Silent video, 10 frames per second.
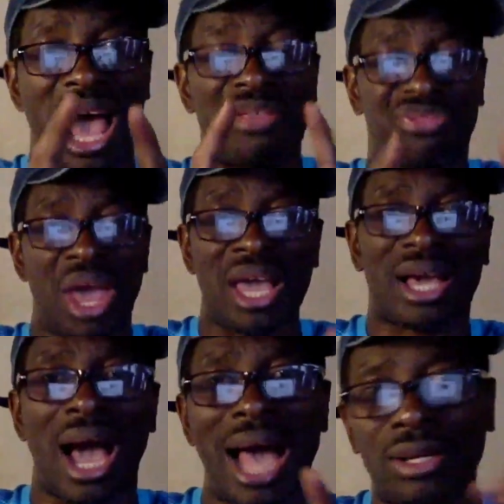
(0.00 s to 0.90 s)
I
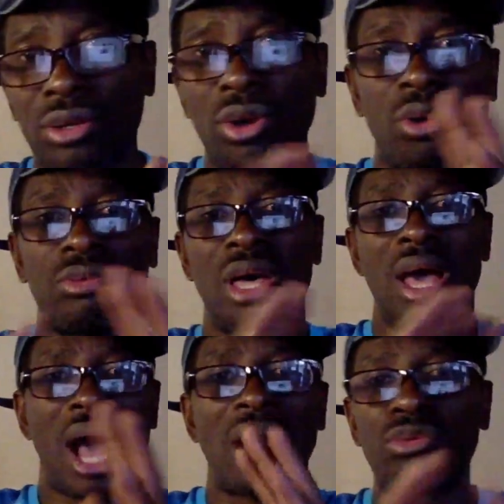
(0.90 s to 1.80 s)
don't know.
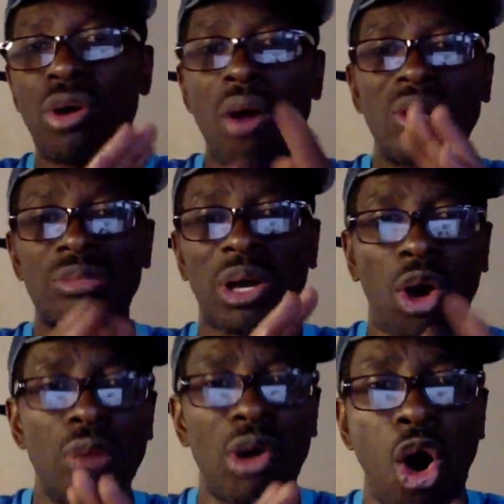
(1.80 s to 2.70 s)
I will always
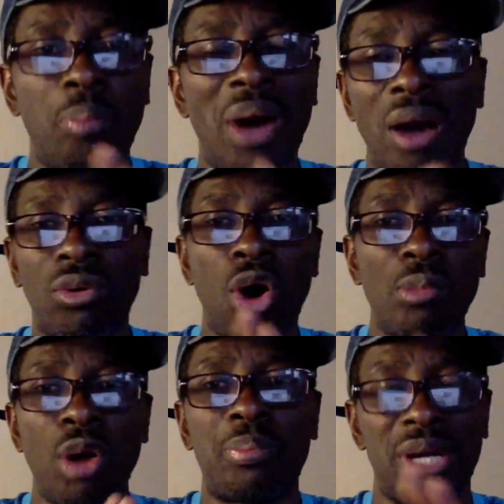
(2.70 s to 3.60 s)
I'll
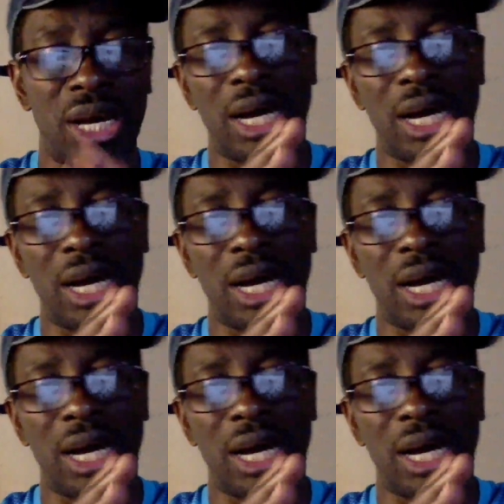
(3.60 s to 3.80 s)
come up